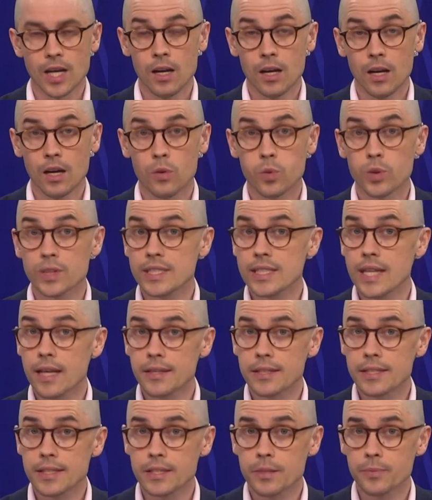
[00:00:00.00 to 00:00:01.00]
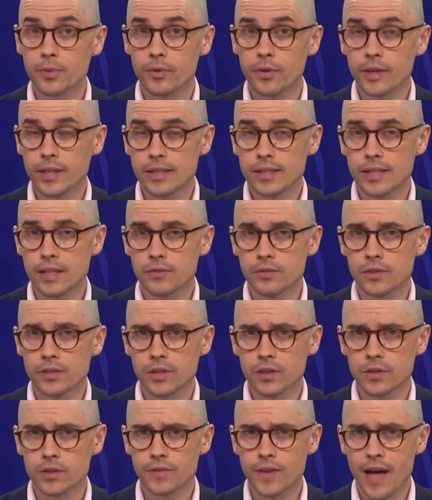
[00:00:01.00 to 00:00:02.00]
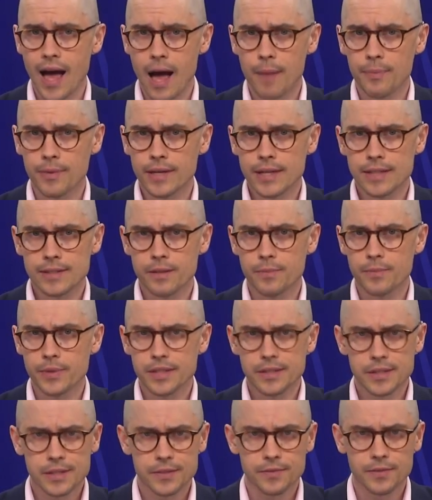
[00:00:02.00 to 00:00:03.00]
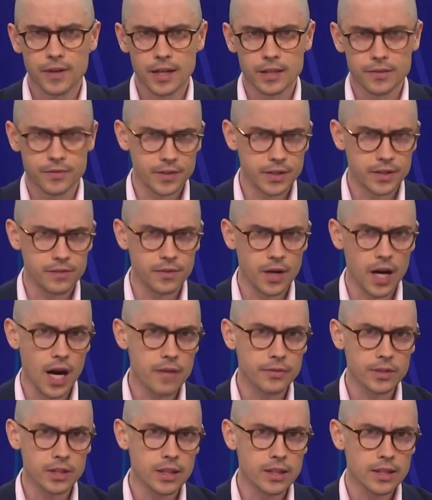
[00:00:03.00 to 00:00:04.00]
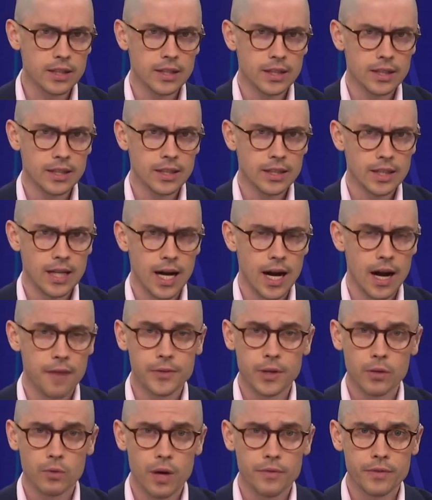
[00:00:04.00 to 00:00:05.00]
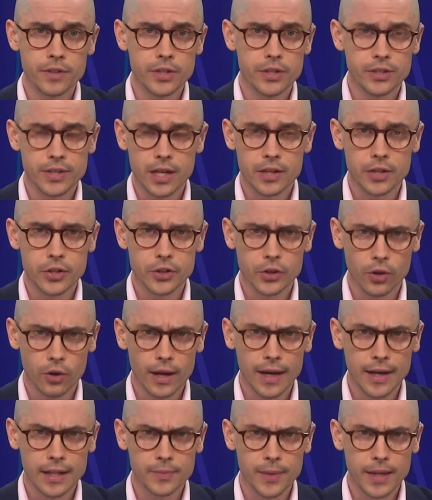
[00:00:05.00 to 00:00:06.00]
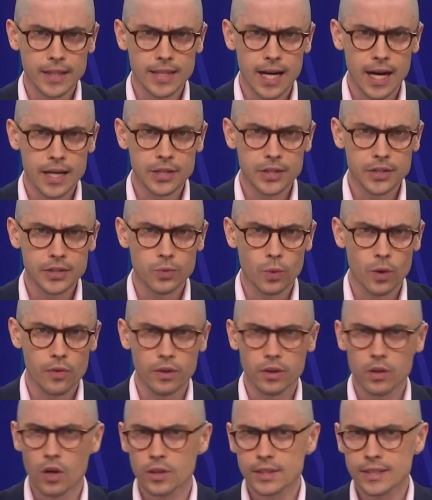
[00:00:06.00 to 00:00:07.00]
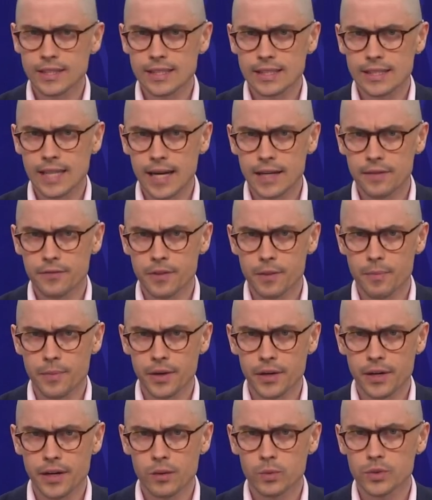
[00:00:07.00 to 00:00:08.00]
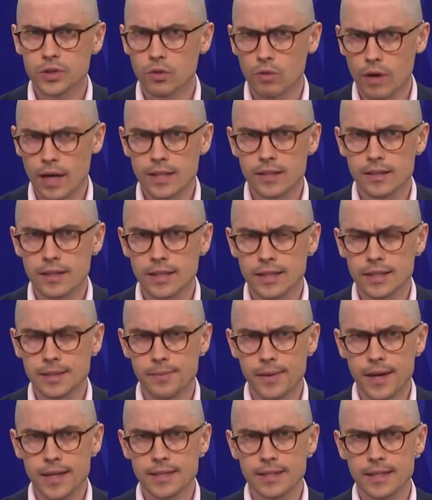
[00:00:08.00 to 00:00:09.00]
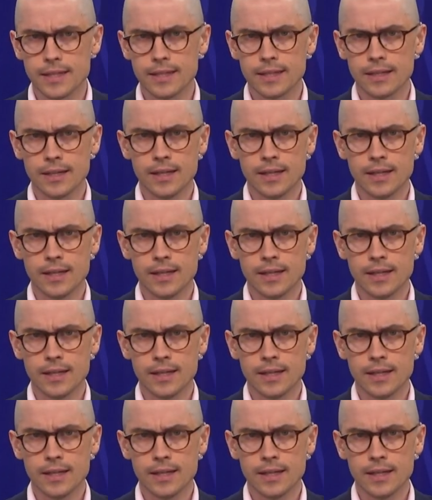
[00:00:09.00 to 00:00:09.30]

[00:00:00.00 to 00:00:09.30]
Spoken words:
It was another disappointing set of results for Appen as the business fights for survival. Half-year revenues undershot expectations, while the loss sustained for the period was greater than expected.